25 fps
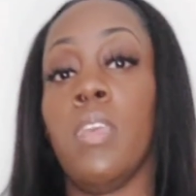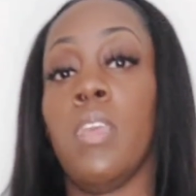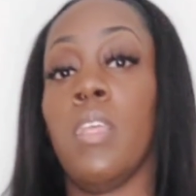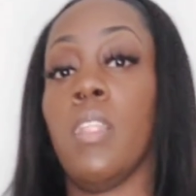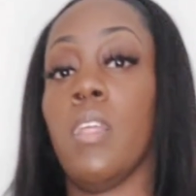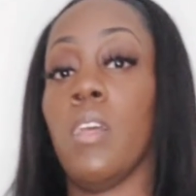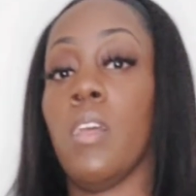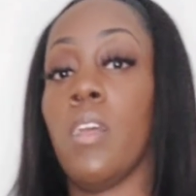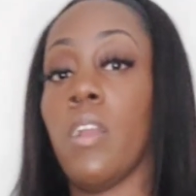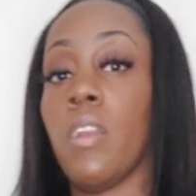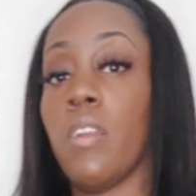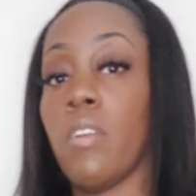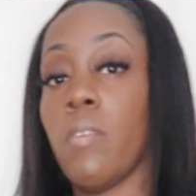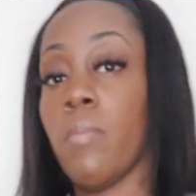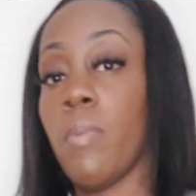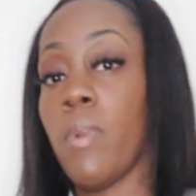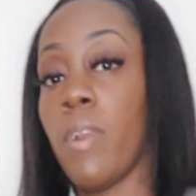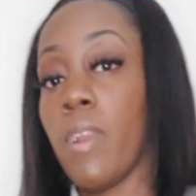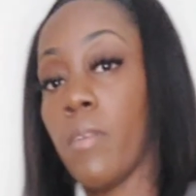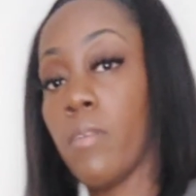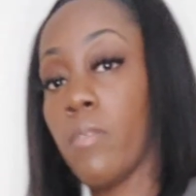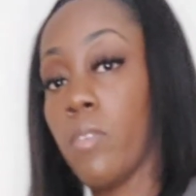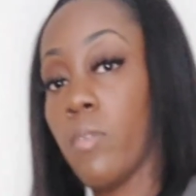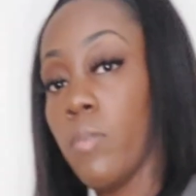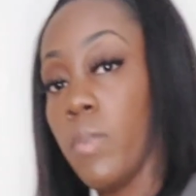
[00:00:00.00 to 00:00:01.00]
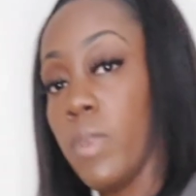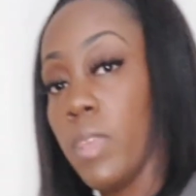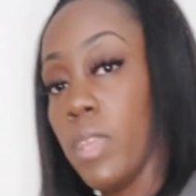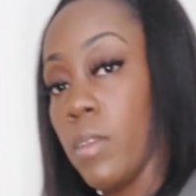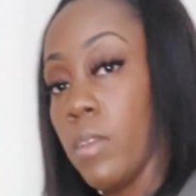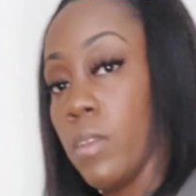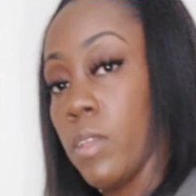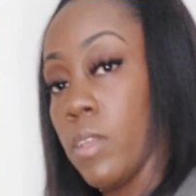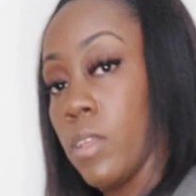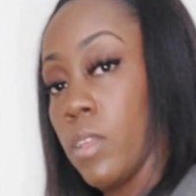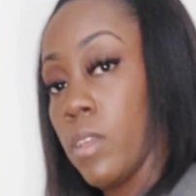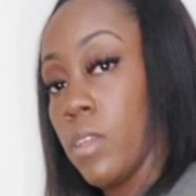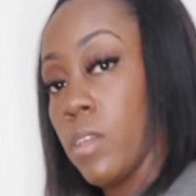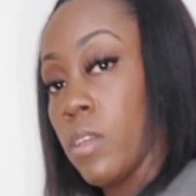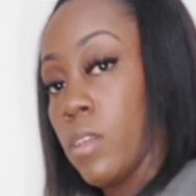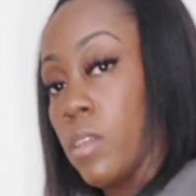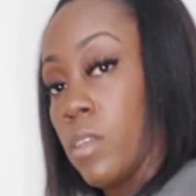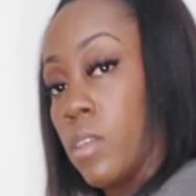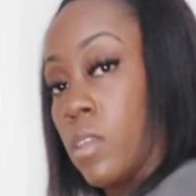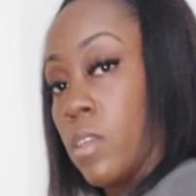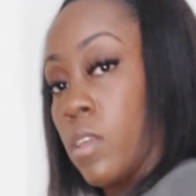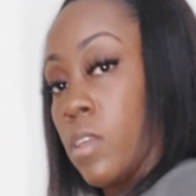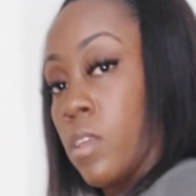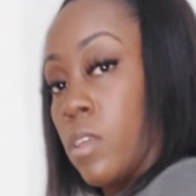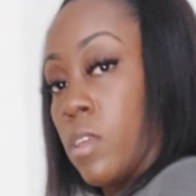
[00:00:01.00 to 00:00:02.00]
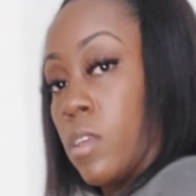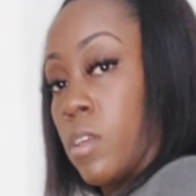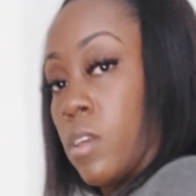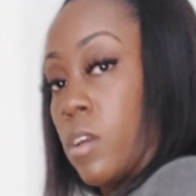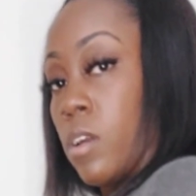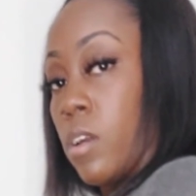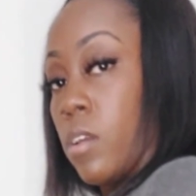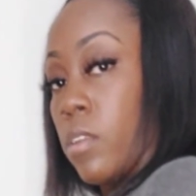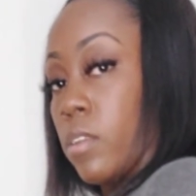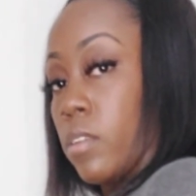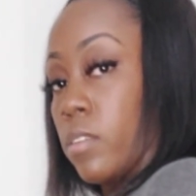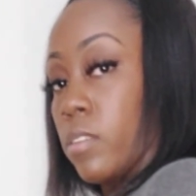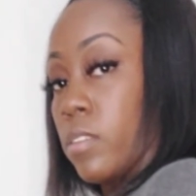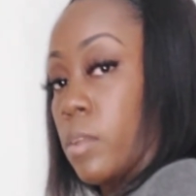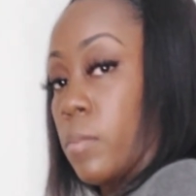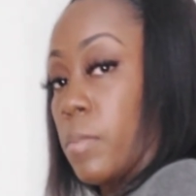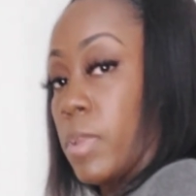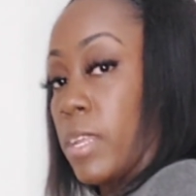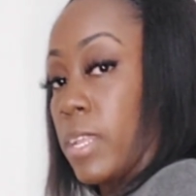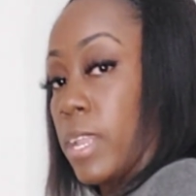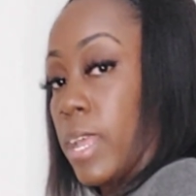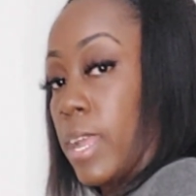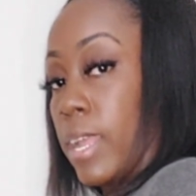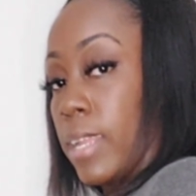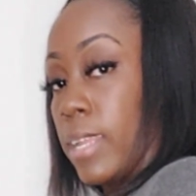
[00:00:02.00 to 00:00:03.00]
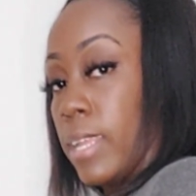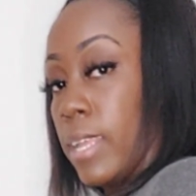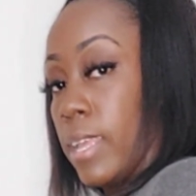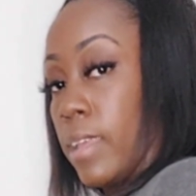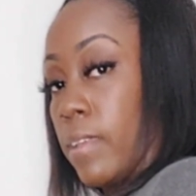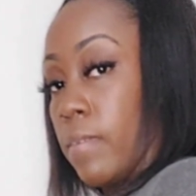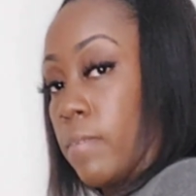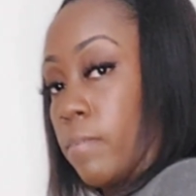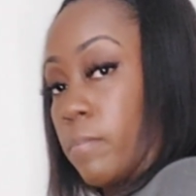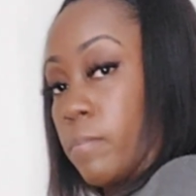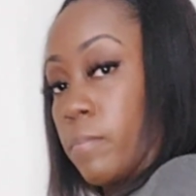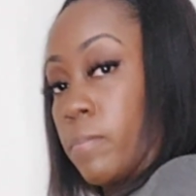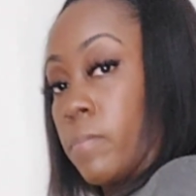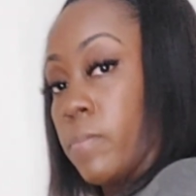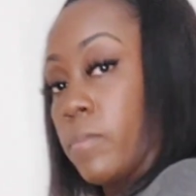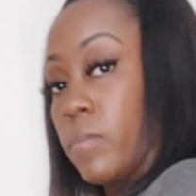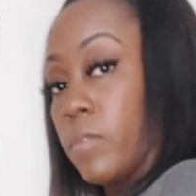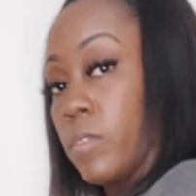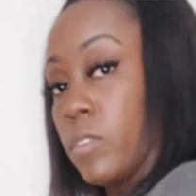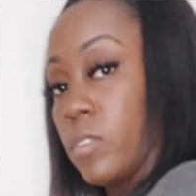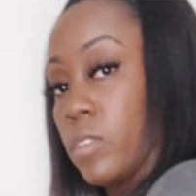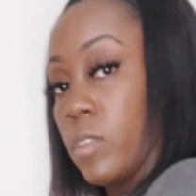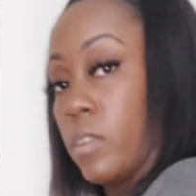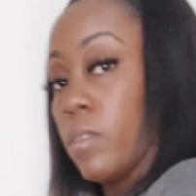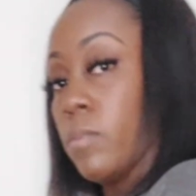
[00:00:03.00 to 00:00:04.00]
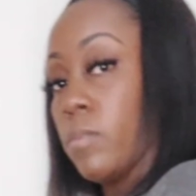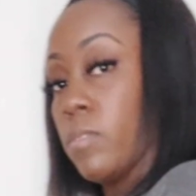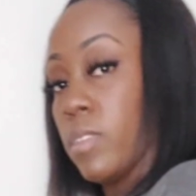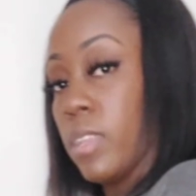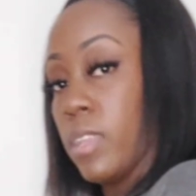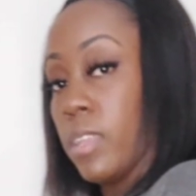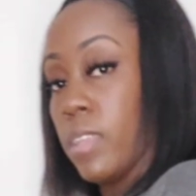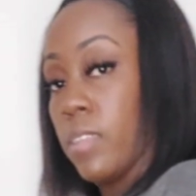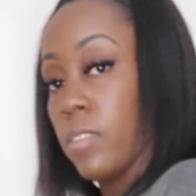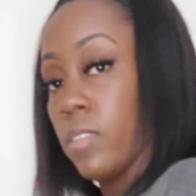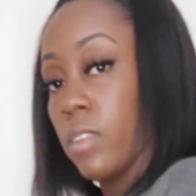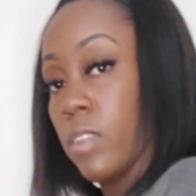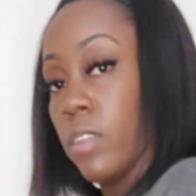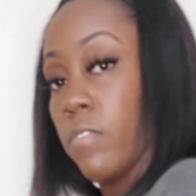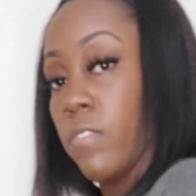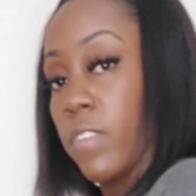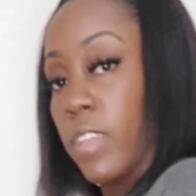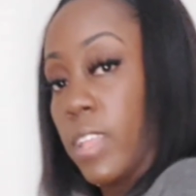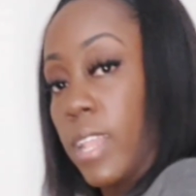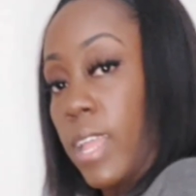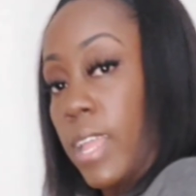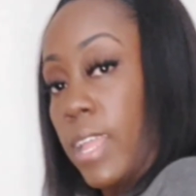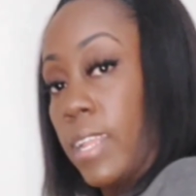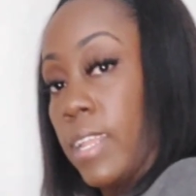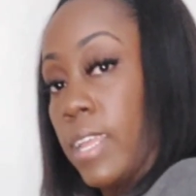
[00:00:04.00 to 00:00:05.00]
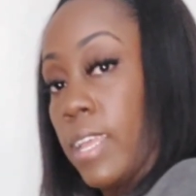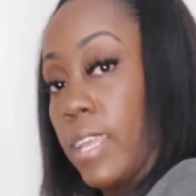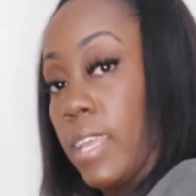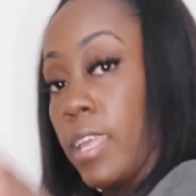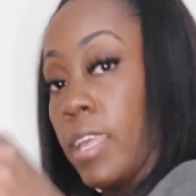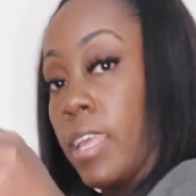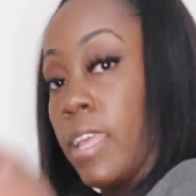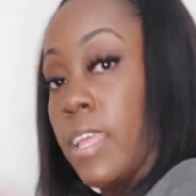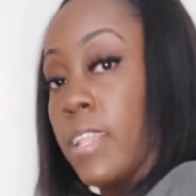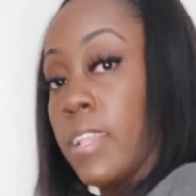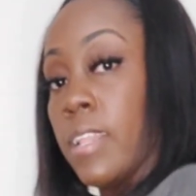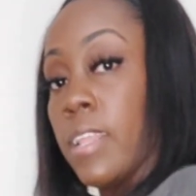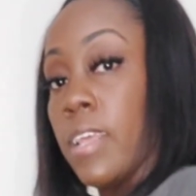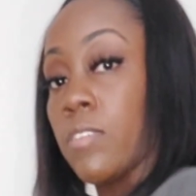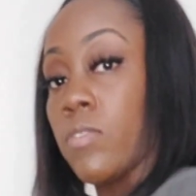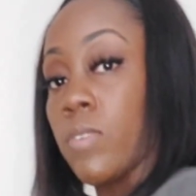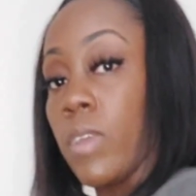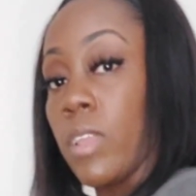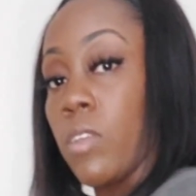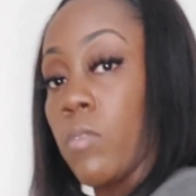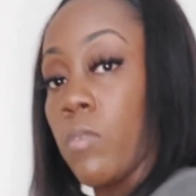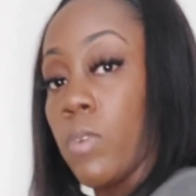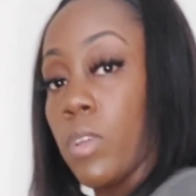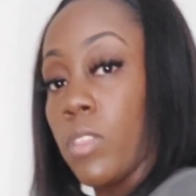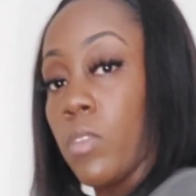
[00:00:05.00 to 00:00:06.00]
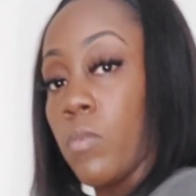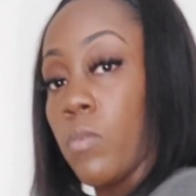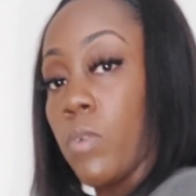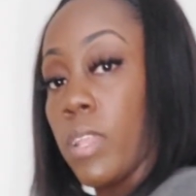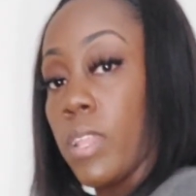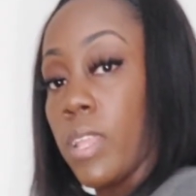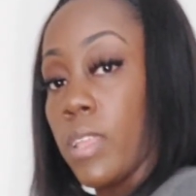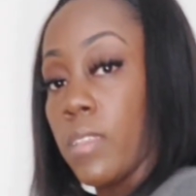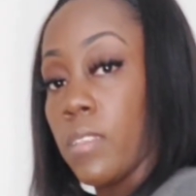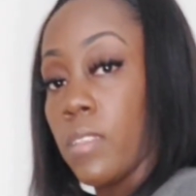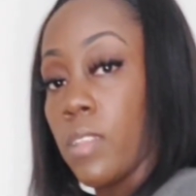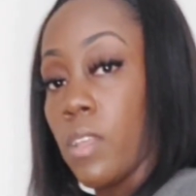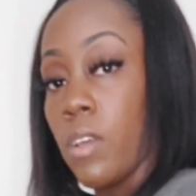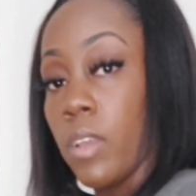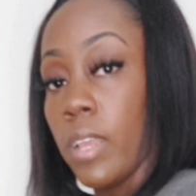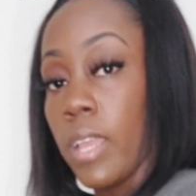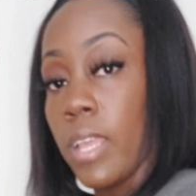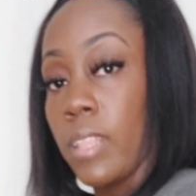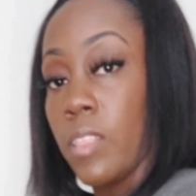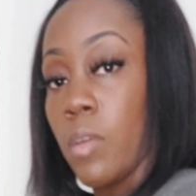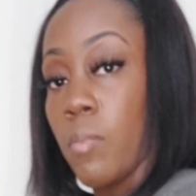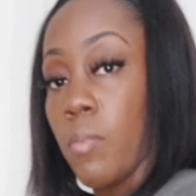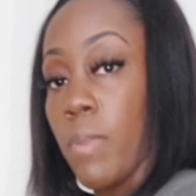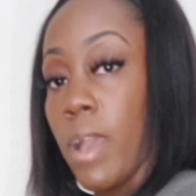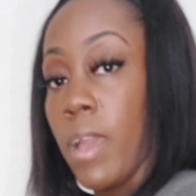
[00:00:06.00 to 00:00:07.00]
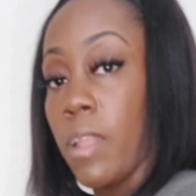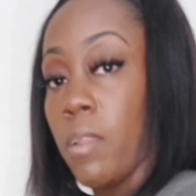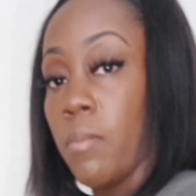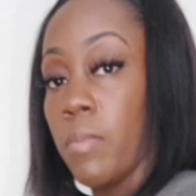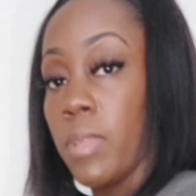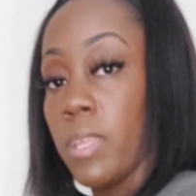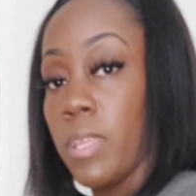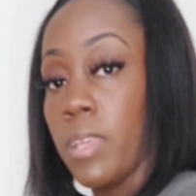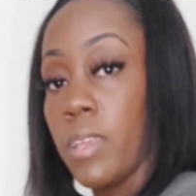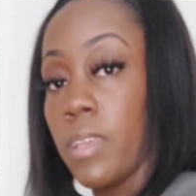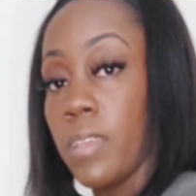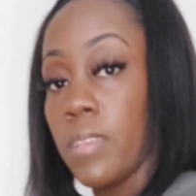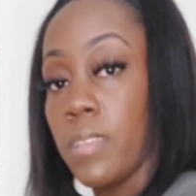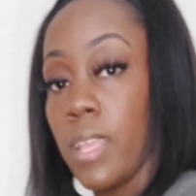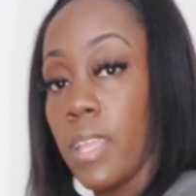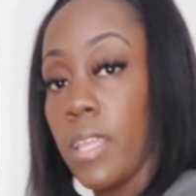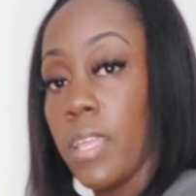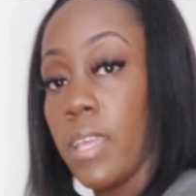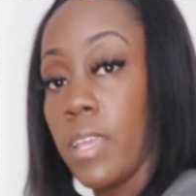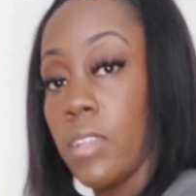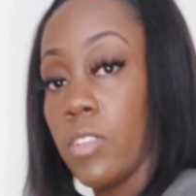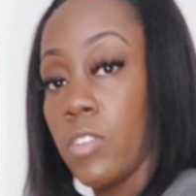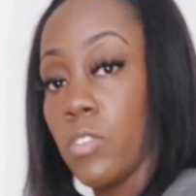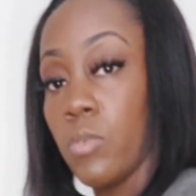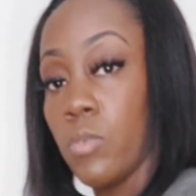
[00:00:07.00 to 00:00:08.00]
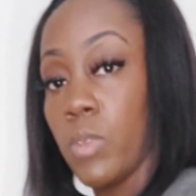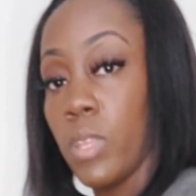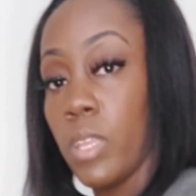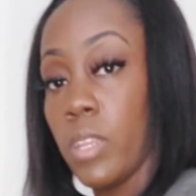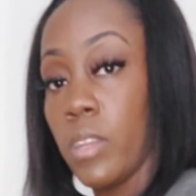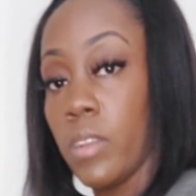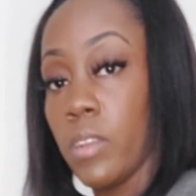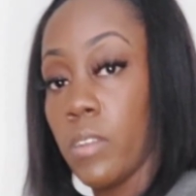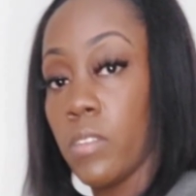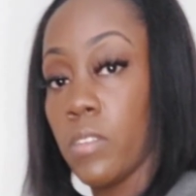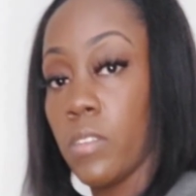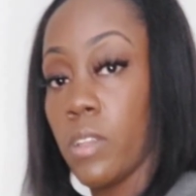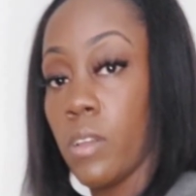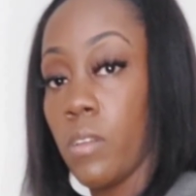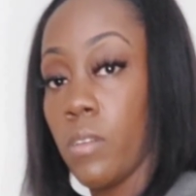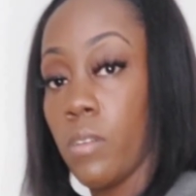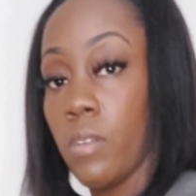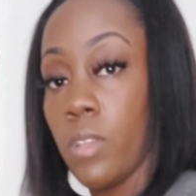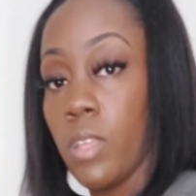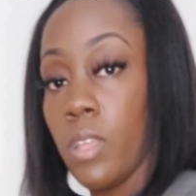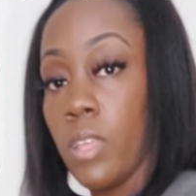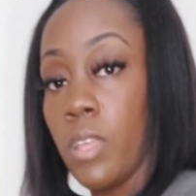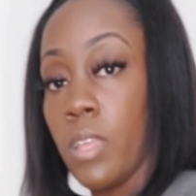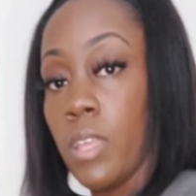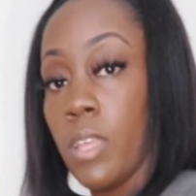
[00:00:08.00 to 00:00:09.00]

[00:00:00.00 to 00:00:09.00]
And the curved part would be on your stomach like that. See what I'm saying? So to fit like that. That's why you want the one that's long at the bottom because they cut you here. So